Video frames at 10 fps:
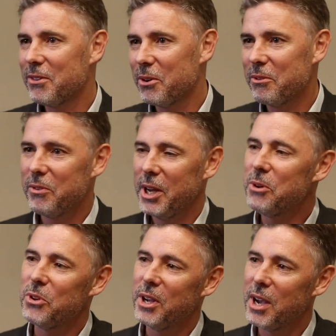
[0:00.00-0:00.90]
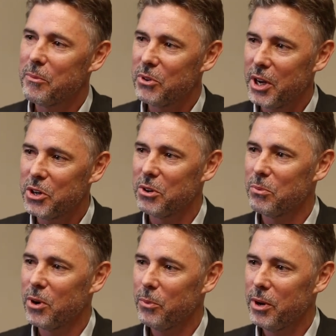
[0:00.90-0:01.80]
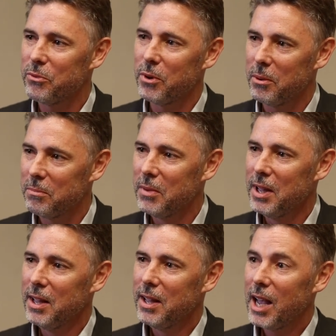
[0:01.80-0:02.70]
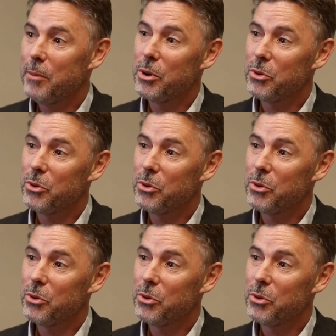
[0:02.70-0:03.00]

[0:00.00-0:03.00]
sort of interesting conversation where it went from, I'm